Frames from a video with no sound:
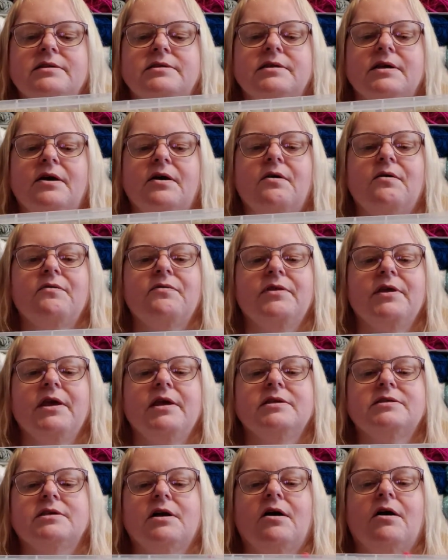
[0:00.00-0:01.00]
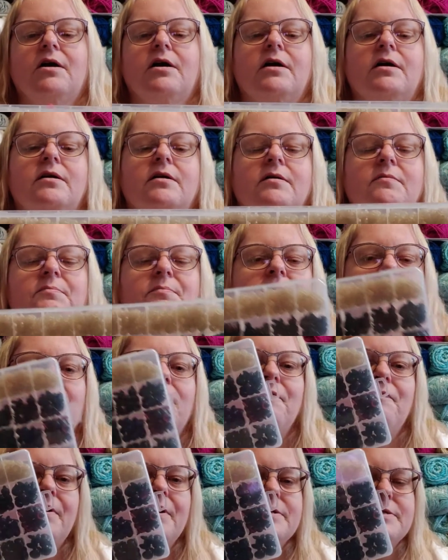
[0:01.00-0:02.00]
So these are
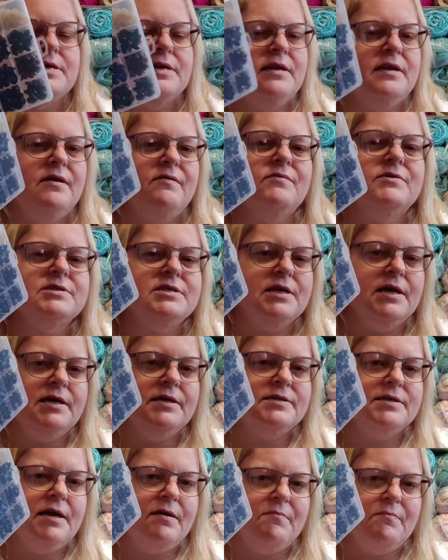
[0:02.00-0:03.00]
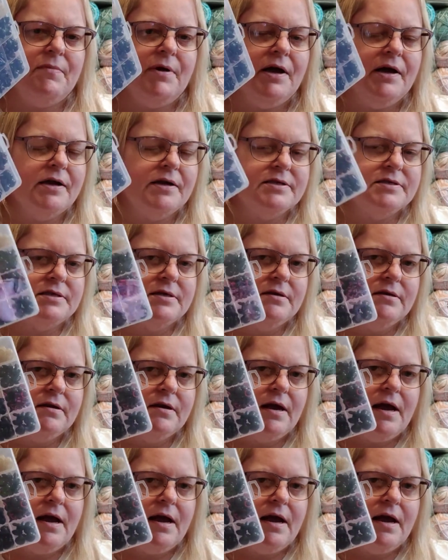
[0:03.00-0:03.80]
perfect, and it was like 10 bucks.